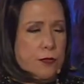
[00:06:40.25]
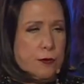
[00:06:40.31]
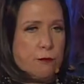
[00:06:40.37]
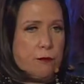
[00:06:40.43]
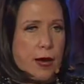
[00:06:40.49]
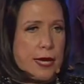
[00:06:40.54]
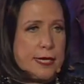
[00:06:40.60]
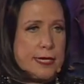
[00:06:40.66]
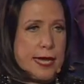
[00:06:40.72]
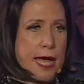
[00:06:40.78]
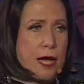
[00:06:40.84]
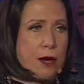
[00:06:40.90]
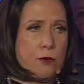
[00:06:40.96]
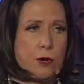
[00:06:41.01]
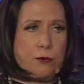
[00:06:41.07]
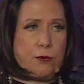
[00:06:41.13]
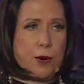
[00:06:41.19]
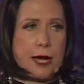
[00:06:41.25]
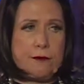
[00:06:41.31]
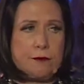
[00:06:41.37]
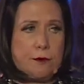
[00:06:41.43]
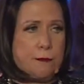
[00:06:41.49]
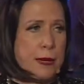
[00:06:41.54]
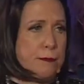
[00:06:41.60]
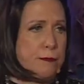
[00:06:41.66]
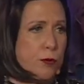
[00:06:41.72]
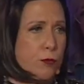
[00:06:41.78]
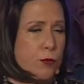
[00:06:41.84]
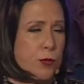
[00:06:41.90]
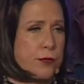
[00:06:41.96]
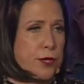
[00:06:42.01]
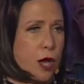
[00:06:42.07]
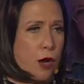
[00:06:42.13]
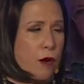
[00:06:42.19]
right now we're praying for people
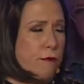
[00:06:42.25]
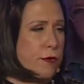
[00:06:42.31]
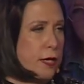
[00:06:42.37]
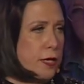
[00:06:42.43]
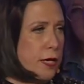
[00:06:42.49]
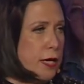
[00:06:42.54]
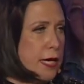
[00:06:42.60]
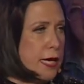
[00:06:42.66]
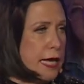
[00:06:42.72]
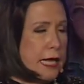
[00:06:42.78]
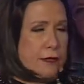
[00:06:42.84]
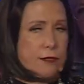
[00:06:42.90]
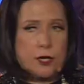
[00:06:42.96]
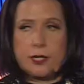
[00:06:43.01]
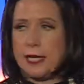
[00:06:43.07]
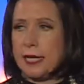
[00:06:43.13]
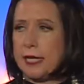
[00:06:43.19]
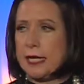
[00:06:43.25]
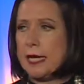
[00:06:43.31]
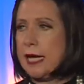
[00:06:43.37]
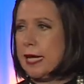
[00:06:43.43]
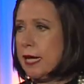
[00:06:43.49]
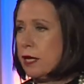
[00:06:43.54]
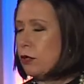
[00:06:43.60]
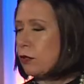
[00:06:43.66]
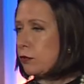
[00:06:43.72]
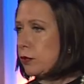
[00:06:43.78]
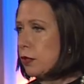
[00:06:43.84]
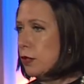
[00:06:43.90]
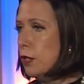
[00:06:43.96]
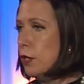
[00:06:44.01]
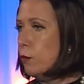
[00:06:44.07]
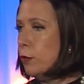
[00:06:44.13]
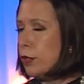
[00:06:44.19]
with COVID and they're getting healed,
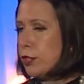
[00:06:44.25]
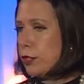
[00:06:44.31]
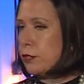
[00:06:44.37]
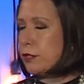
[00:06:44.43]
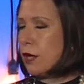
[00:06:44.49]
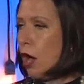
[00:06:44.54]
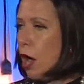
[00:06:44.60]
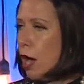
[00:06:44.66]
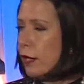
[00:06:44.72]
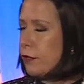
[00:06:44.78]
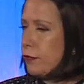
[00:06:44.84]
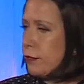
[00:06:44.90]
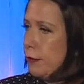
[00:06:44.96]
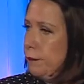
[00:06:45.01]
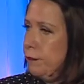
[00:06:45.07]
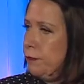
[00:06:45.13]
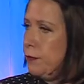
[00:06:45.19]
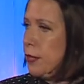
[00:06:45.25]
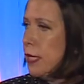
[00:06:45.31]
which is awesome.